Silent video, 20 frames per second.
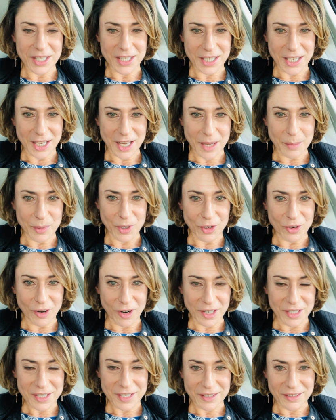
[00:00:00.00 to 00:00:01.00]
They come
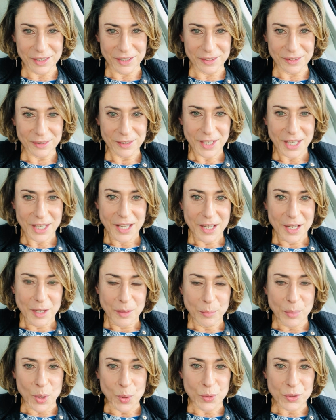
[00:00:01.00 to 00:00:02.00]
across on their
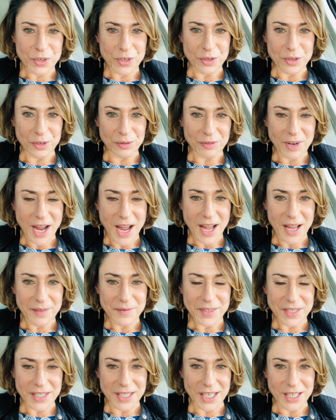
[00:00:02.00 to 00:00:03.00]
boats or their
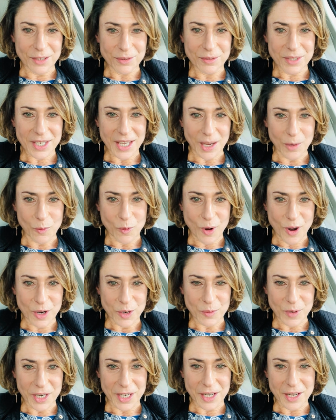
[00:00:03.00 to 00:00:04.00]
rafts, and they use that
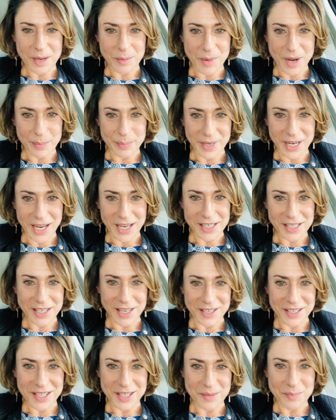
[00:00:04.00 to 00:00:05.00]
walkway to come up and
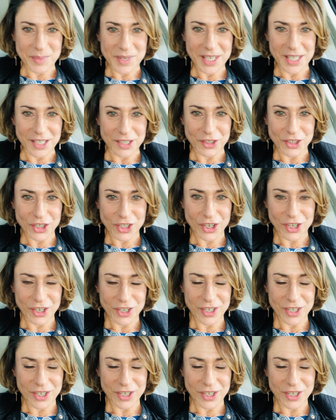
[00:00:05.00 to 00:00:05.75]
access the beach.